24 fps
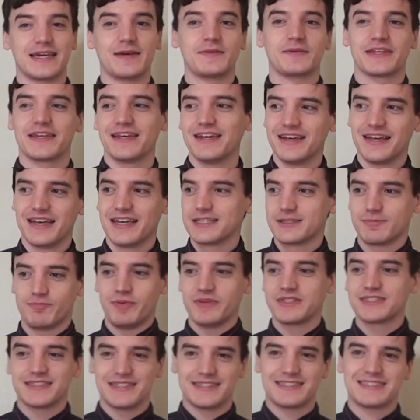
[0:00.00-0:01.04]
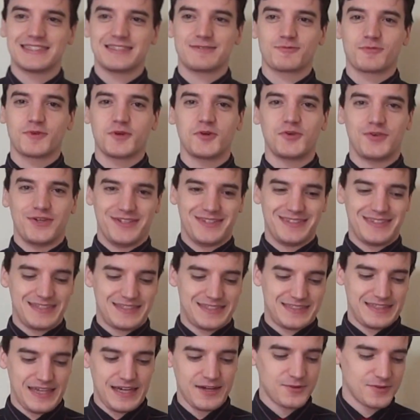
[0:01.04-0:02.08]
I mean, his business is ruined. The
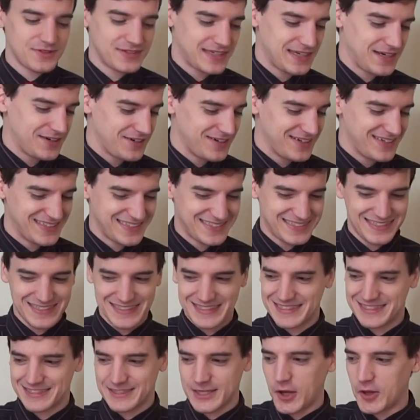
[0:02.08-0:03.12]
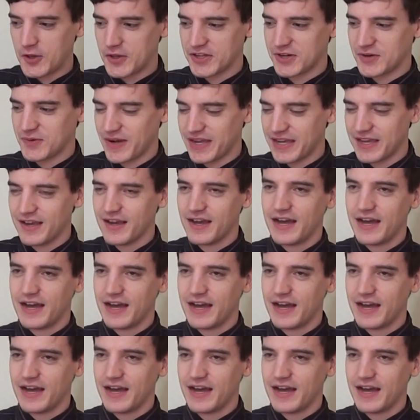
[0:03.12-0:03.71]
secretary is stolen away.